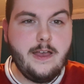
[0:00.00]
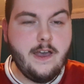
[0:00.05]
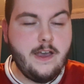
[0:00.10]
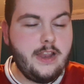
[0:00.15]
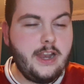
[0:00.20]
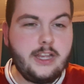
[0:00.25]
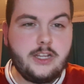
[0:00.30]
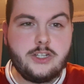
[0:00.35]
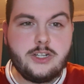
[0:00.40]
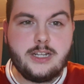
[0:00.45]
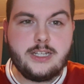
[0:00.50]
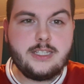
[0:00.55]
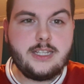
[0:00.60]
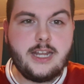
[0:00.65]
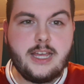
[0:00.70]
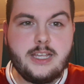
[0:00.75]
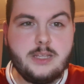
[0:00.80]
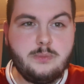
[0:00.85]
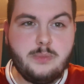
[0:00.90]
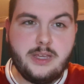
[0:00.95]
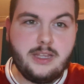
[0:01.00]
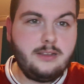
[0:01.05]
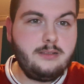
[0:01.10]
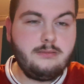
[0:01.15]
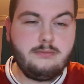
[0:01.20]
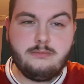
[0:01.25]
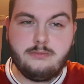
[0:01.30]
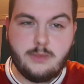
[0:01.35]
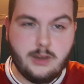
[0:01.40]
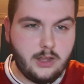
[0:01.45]
Literally today's
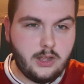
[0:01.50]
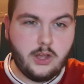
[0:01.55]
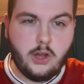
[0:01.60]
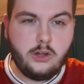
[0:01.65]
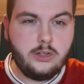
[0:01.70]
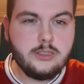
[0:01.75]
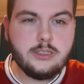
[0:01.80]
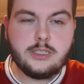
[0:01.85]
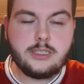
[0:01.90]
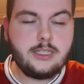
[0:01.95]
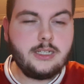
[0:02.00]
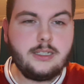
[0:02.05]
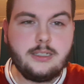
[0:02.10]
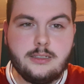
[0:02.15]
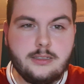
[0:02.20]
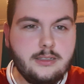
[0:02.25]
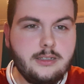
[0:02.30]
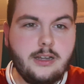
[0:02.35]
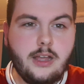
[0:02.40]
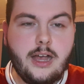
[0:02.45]
been constant.